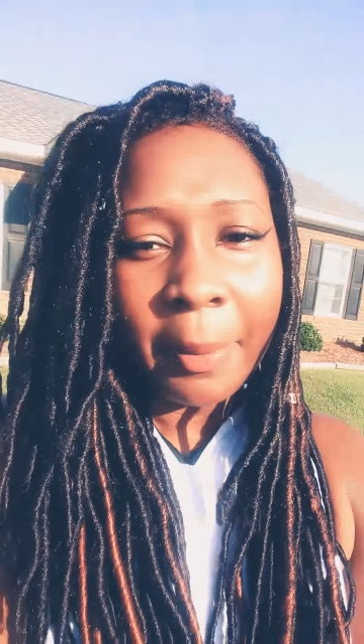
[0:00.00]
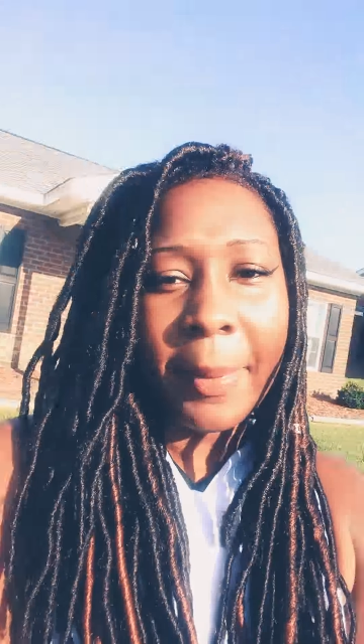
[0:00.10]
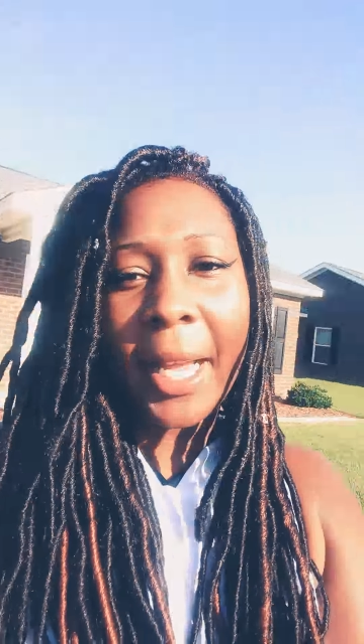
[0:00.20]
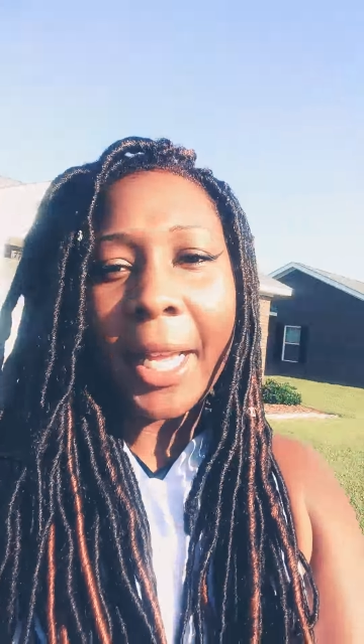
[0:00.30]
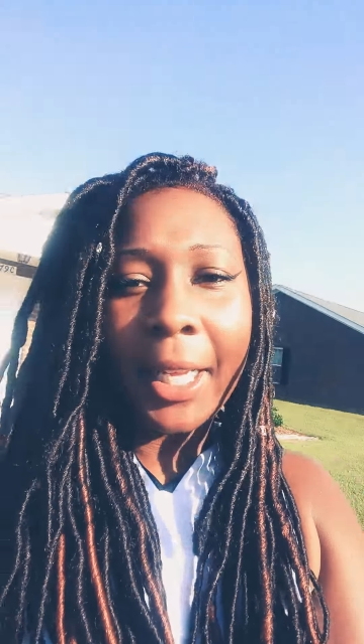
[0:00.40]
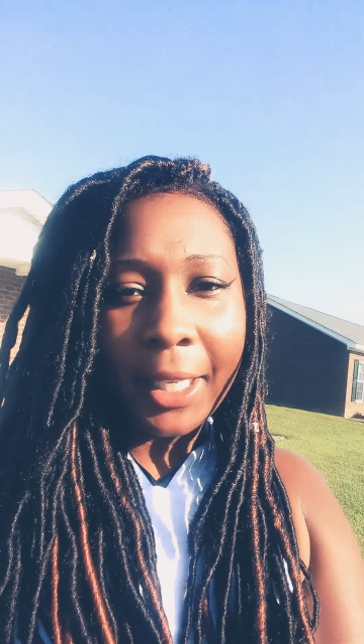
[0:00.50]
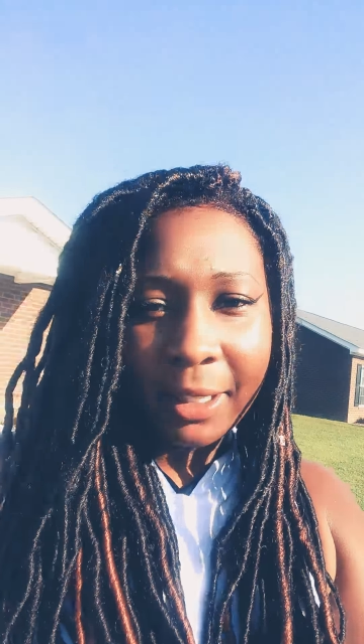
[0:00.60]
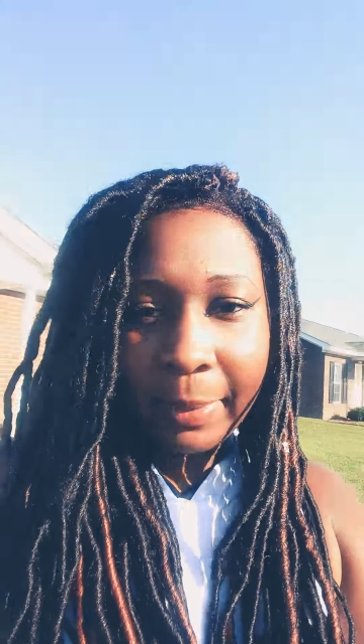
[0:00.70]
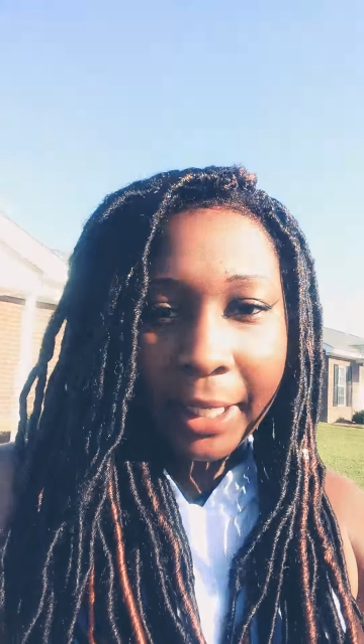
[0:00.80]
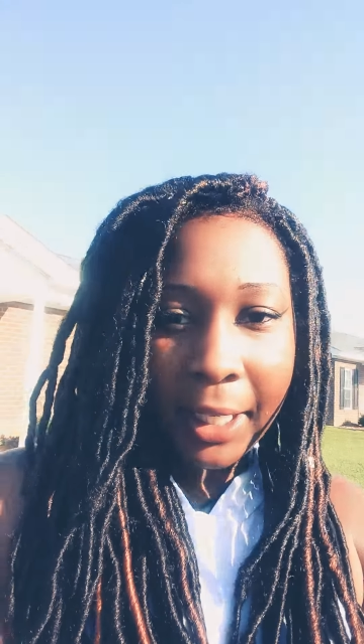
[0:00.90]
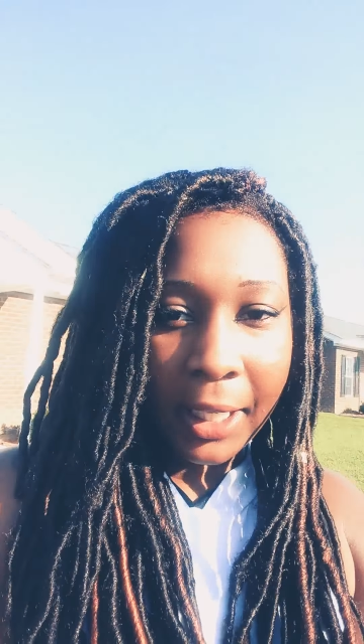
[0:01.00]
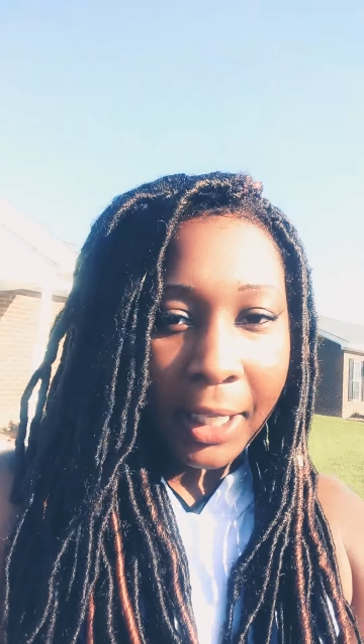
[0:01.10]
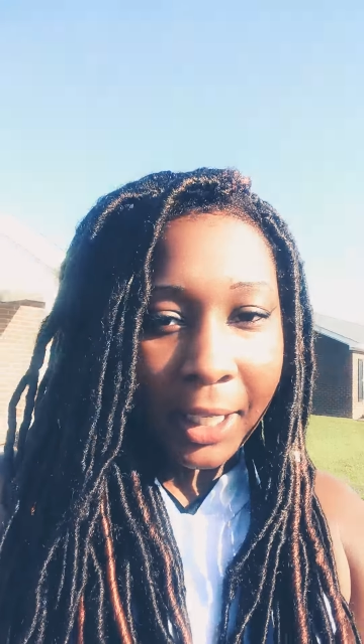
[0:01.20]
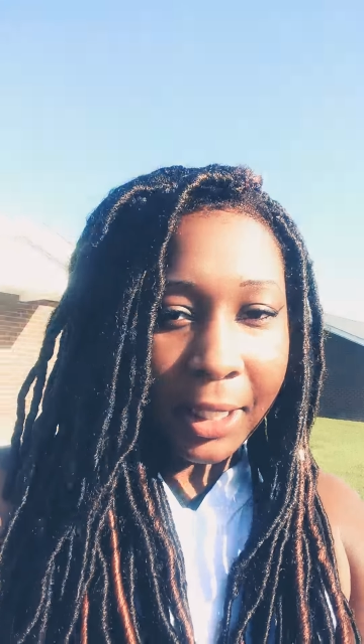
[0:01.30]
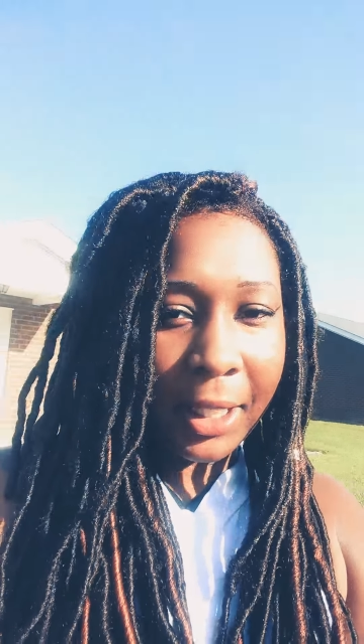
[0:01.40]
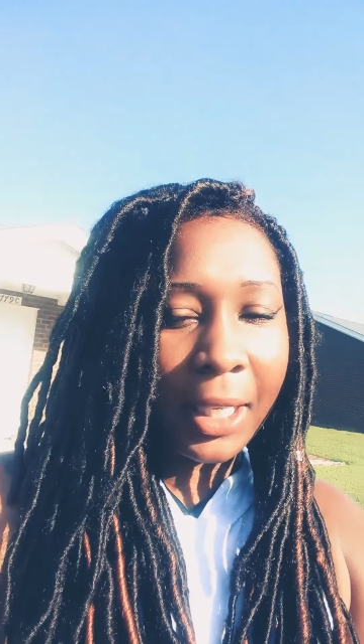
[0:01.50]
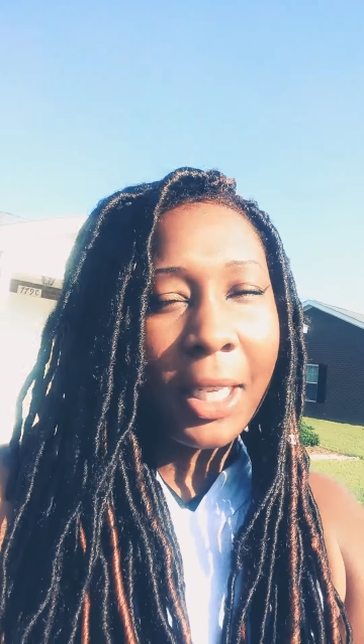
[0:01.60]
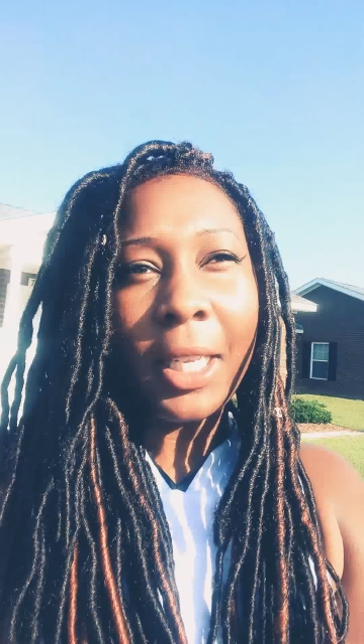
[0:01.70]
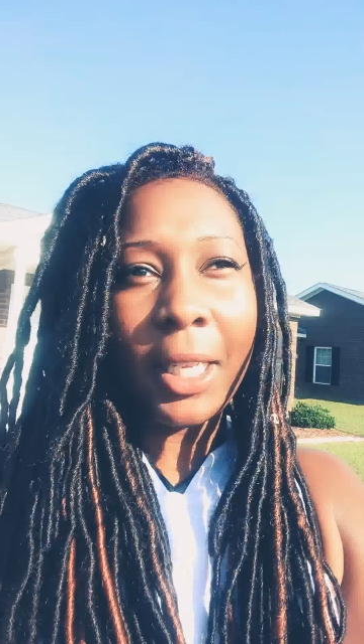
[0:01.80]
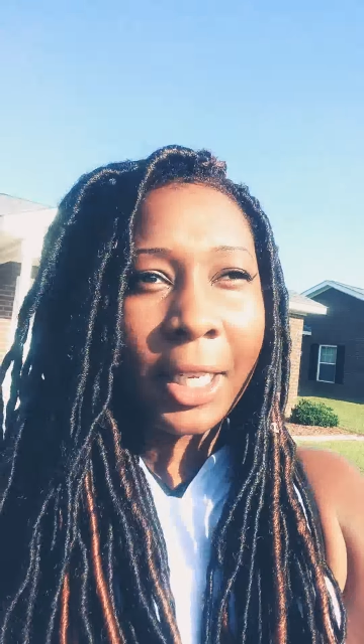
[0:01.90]
my husband is
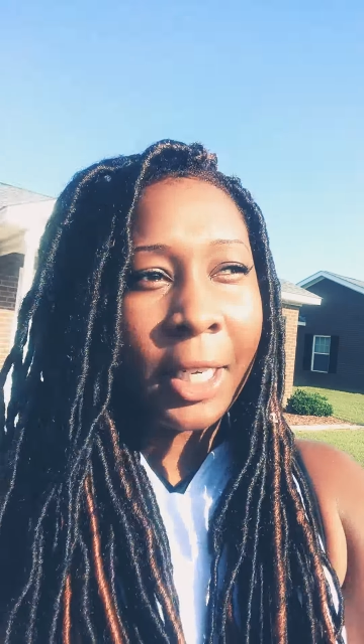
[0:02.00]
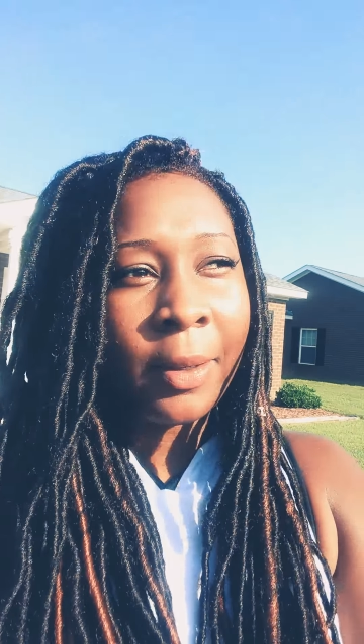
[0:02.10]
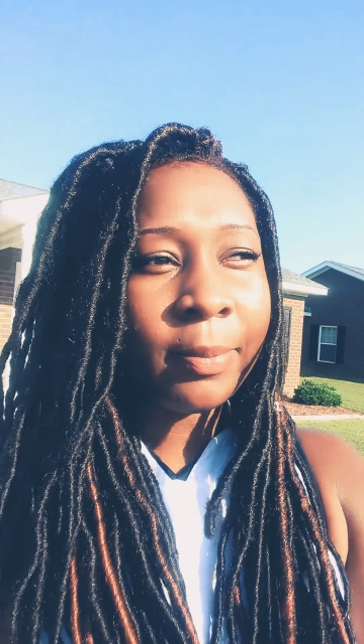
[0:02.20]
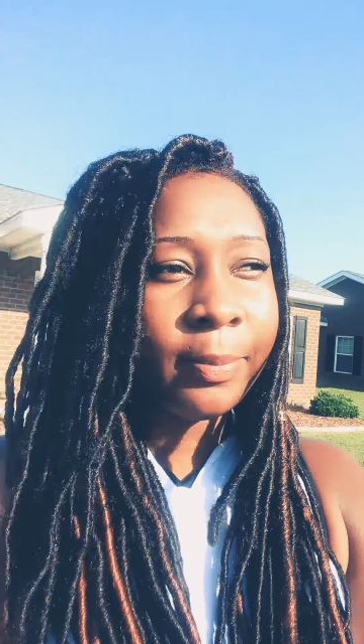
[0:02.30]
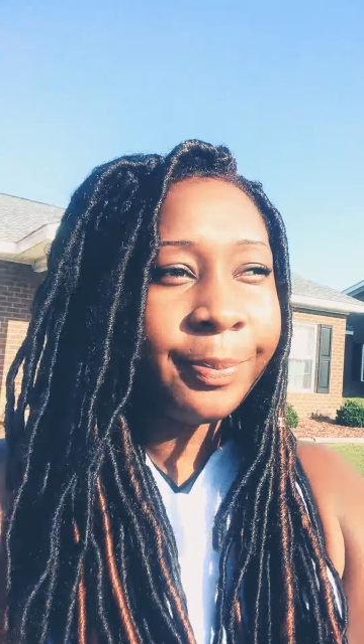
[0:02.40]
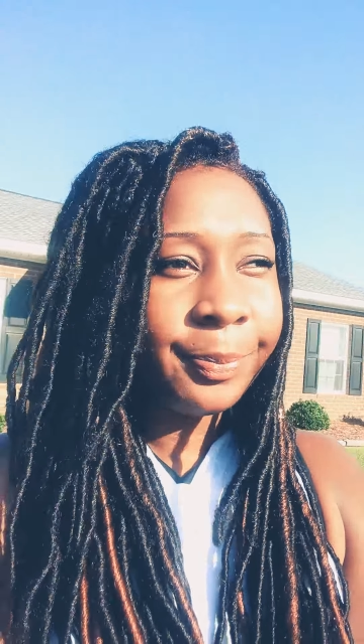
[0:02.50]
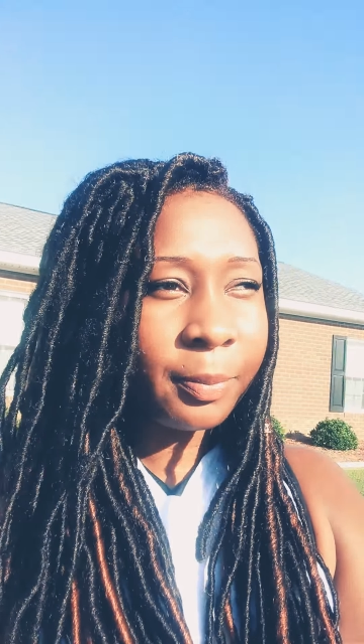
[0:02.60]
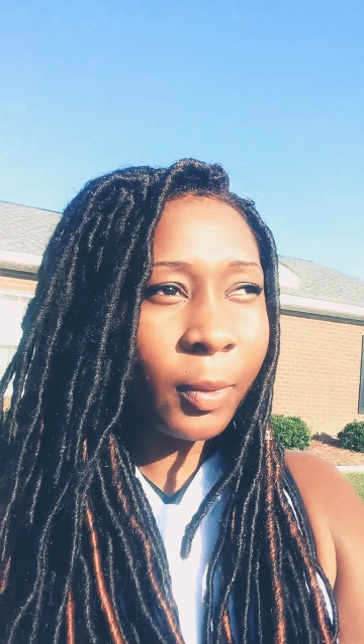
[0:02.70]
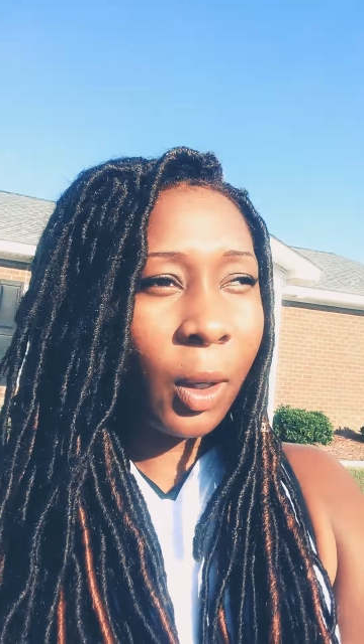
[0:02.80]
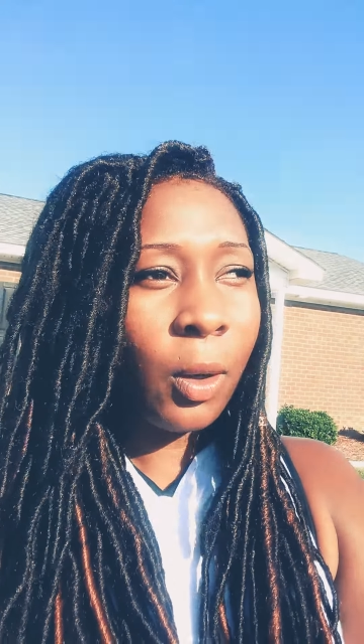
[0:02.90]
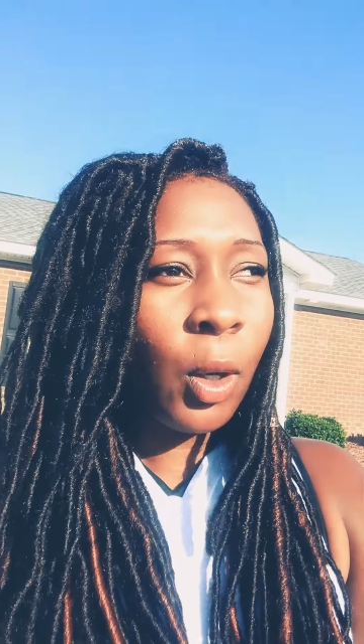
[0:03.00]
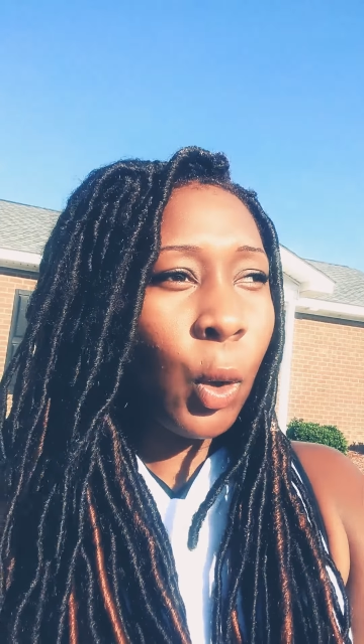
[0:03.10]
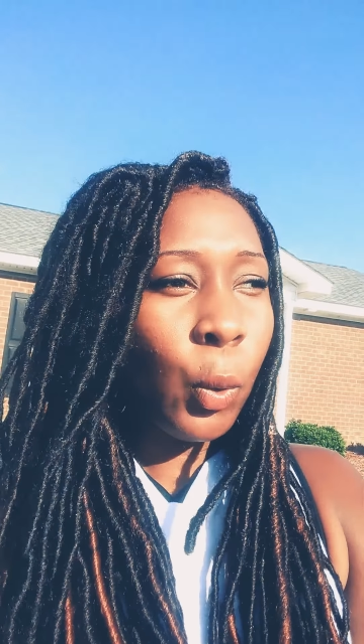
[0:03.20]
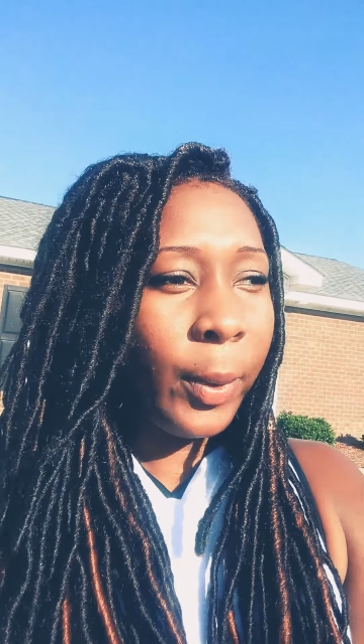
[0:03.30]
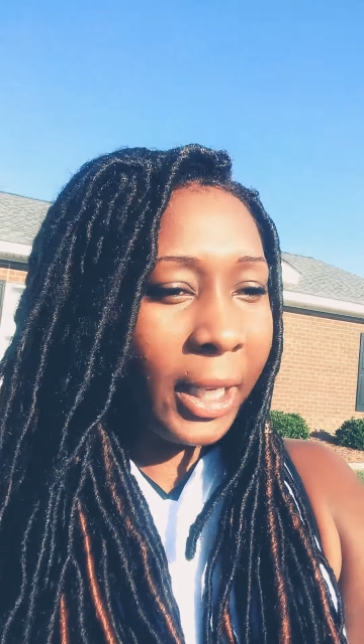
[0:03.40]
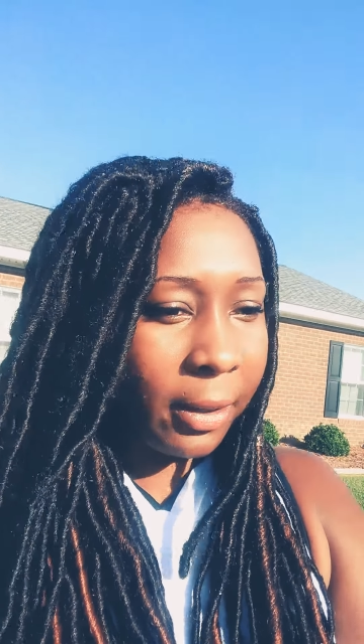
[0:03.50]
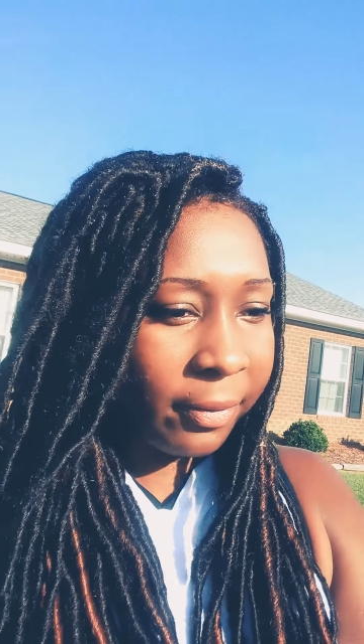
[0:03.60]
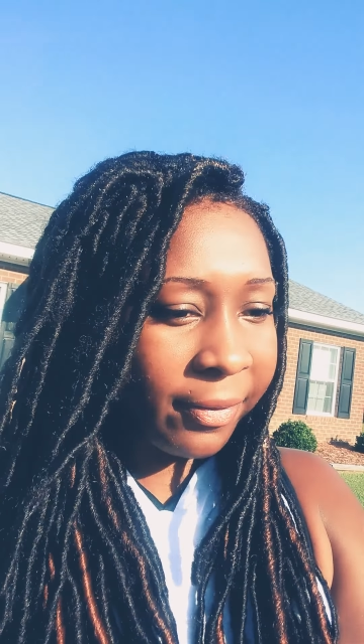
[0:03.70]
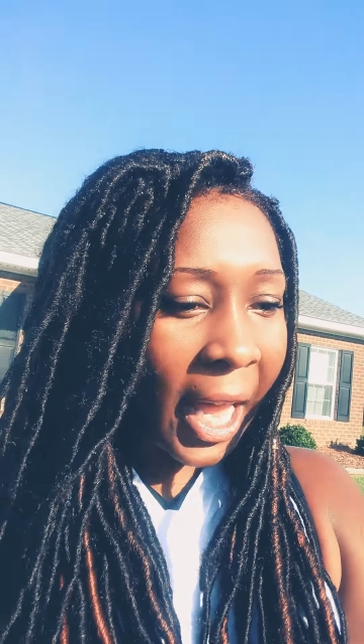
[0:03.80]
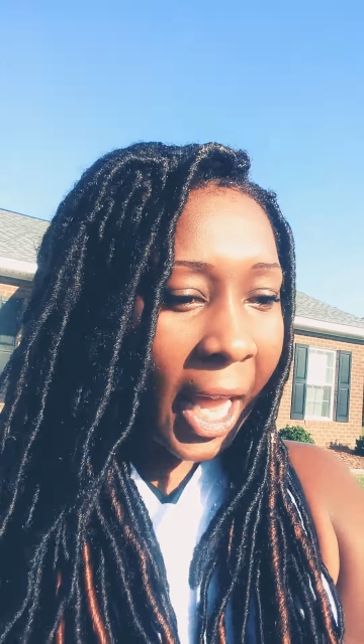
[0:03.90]
in week
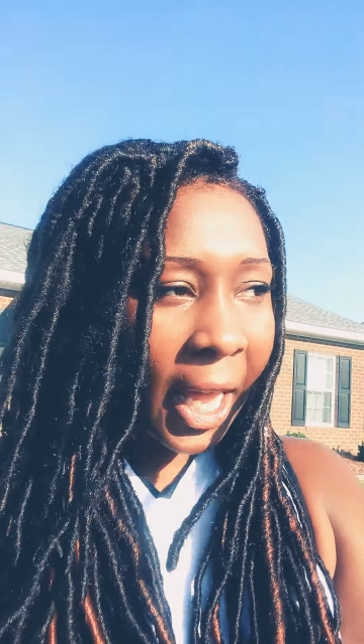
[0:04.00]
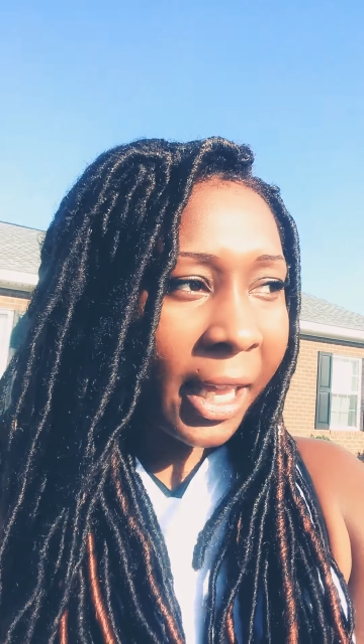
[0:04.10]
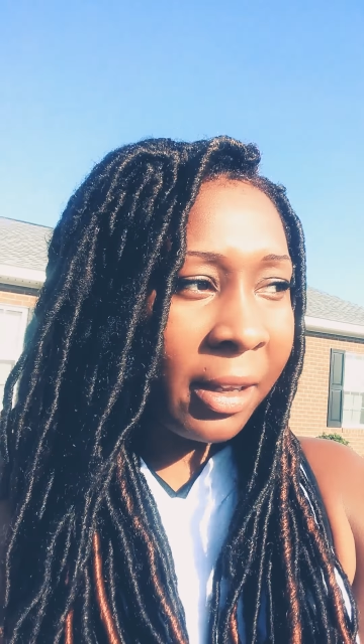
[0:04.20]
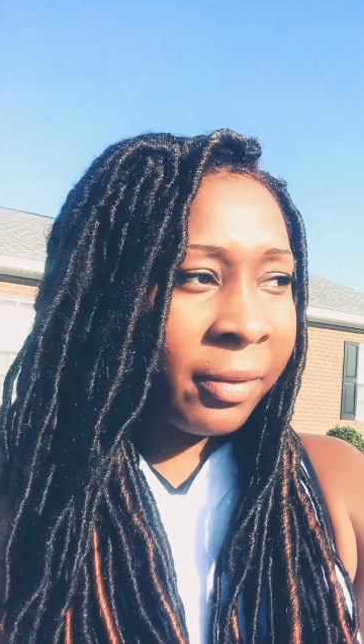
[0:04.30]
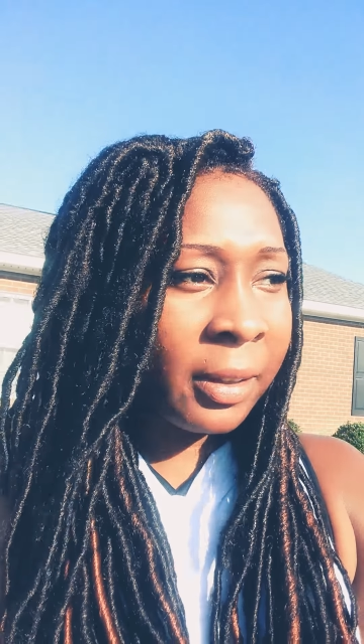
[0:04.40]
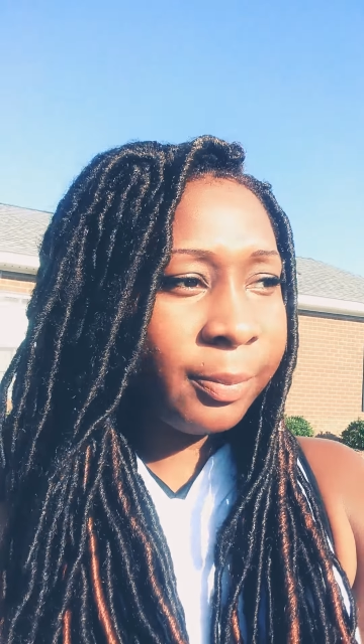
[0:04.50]
five